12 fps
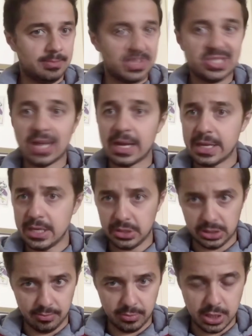studying
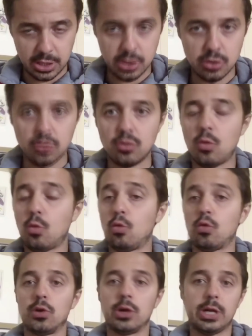something new,
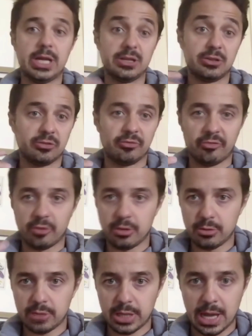or into
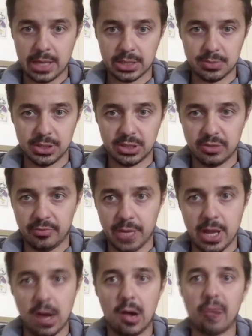further enhancements of my
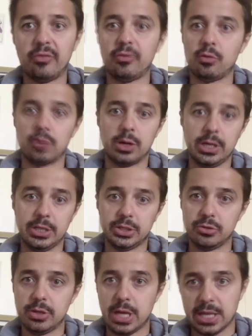health, or into
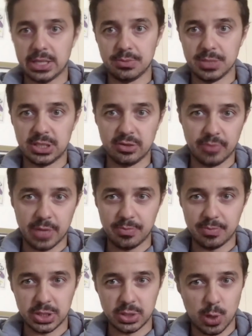enhancements of my
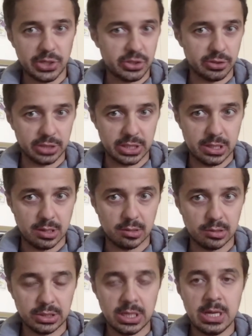persuasion
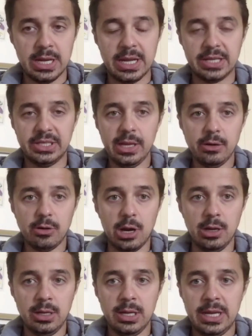skills,
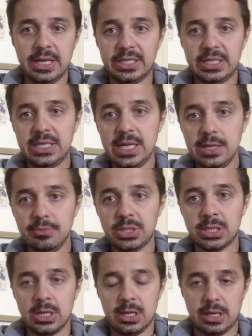etc., it
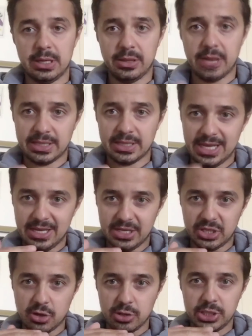seems that it
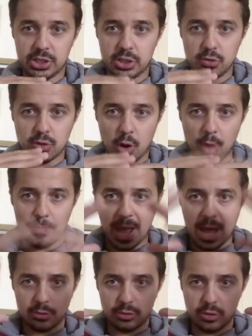is going to
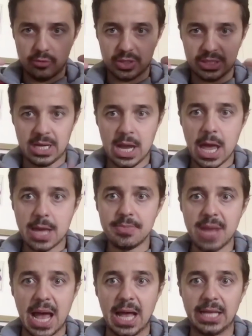compound over time
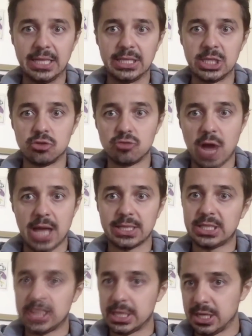and grant
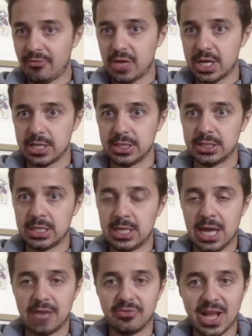significant
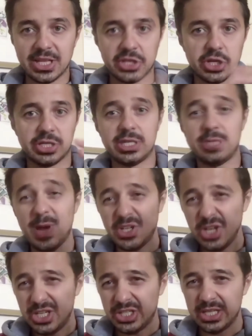advantages,
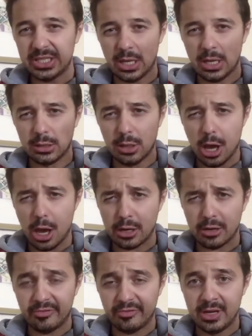especially since a lot
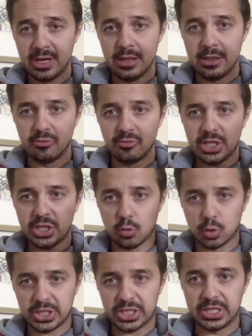of the
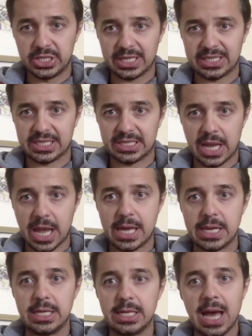resources that
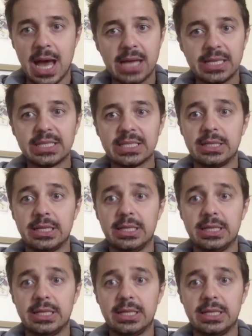society has